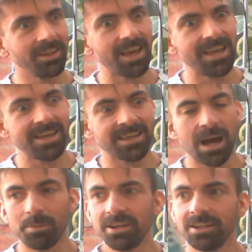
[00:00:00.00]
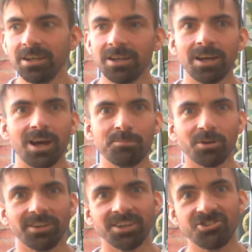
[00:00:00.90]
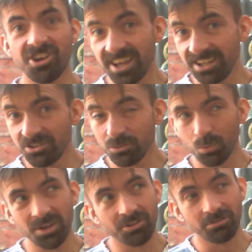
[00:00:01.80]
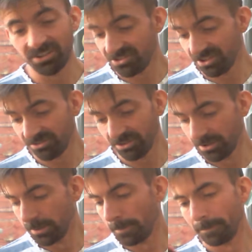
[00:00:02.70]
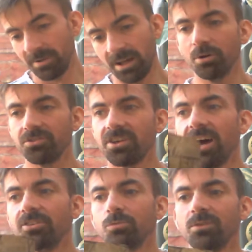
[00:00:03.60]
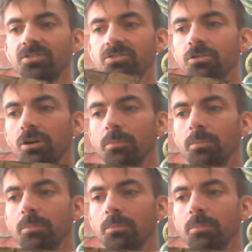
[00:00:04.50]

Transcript: a cabin and modelling chains with green stuff, but I just wanted to talk